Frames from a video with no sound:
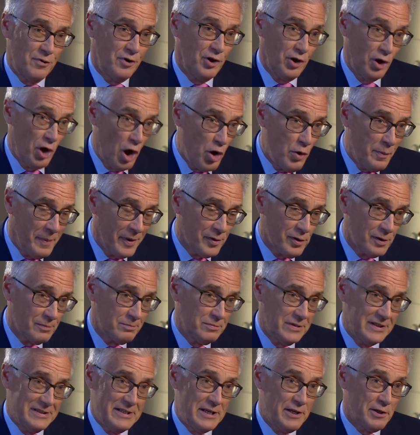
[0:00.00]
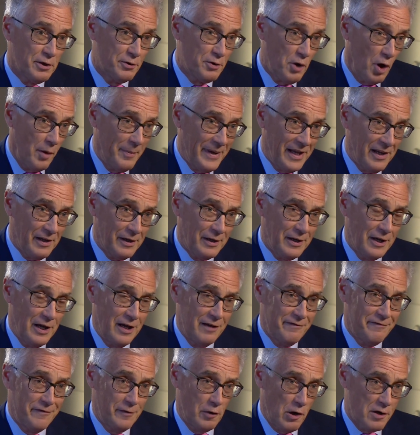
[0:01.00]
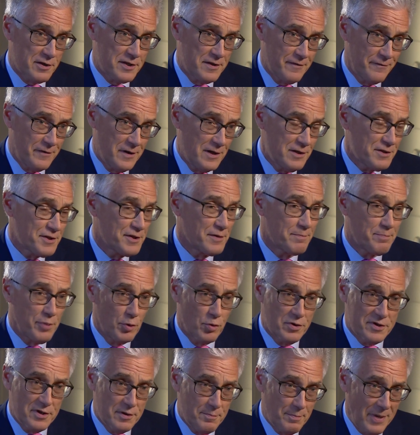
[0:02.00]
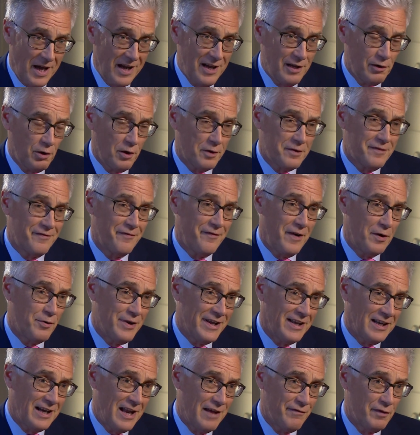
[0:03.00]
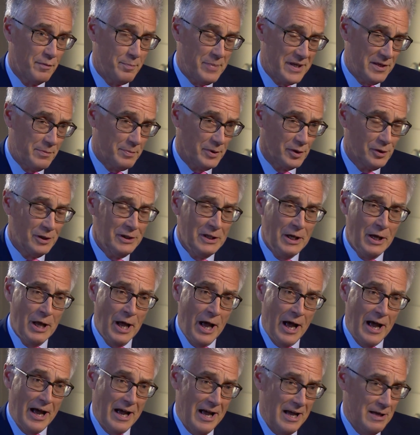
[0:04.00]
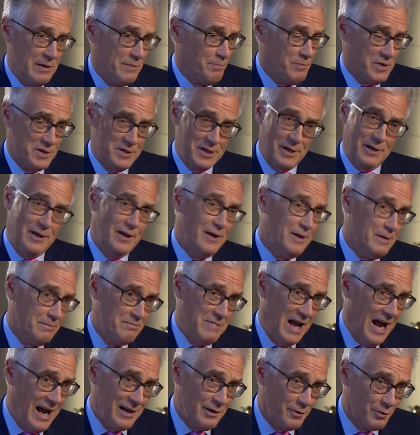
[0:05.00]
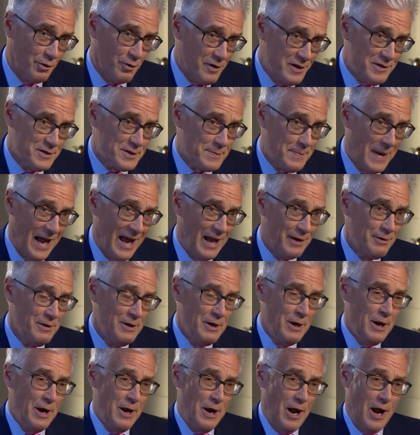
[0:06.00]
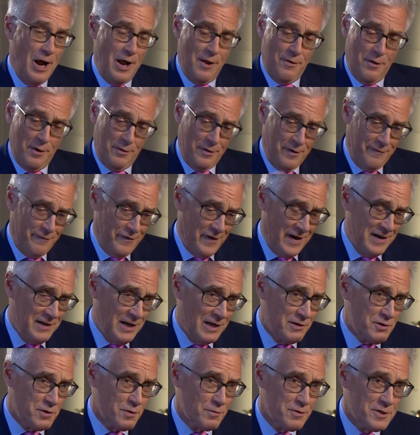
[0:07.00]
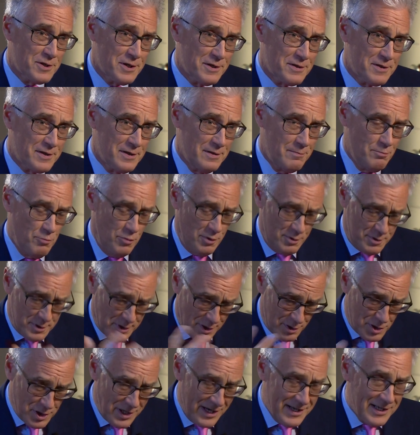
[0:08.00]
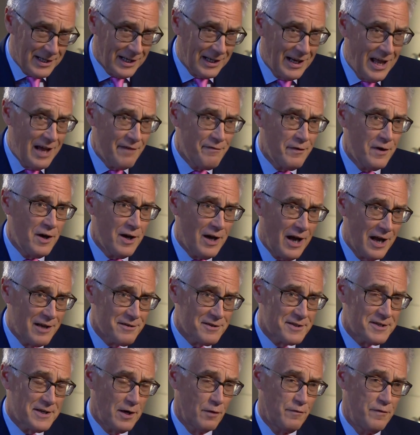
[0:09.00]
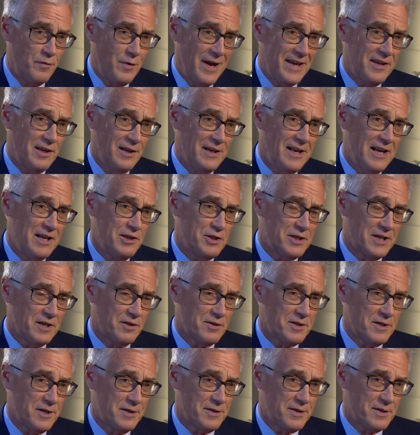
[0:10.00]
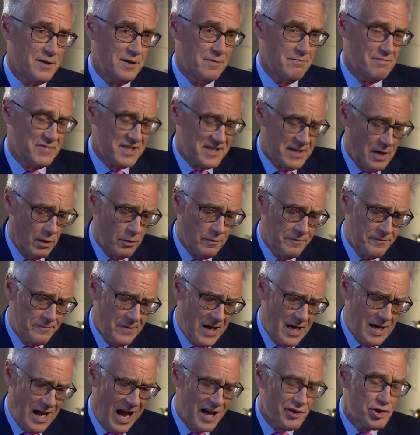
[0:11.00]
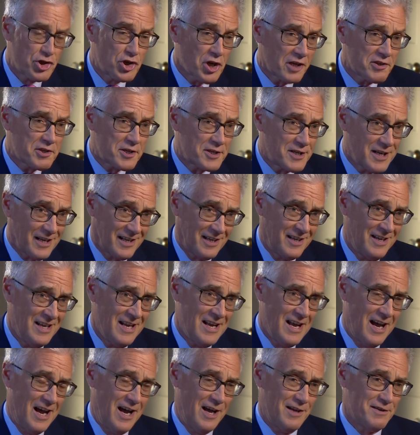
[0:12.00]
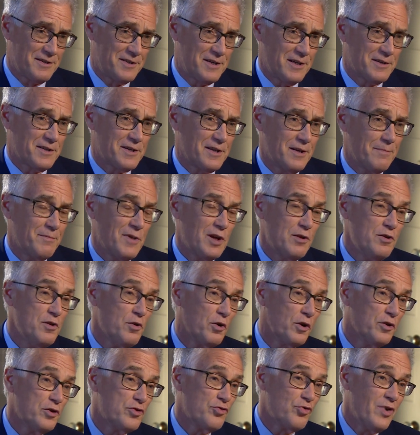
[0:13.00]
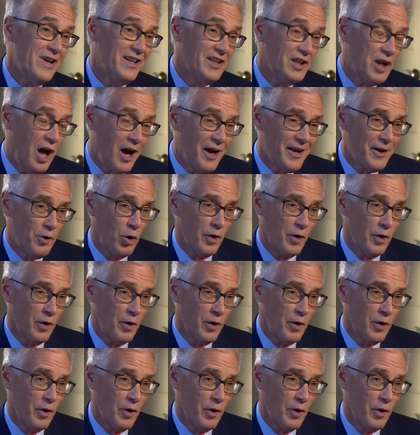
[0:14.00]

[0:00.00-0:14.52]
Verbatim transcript: global economic uh, philosophy supported by a lot of very clever people, uh, in particular Alan Greenspan, uh, that the financial system was such a clever and self regulating system, self adjusting uh, system, that you could rely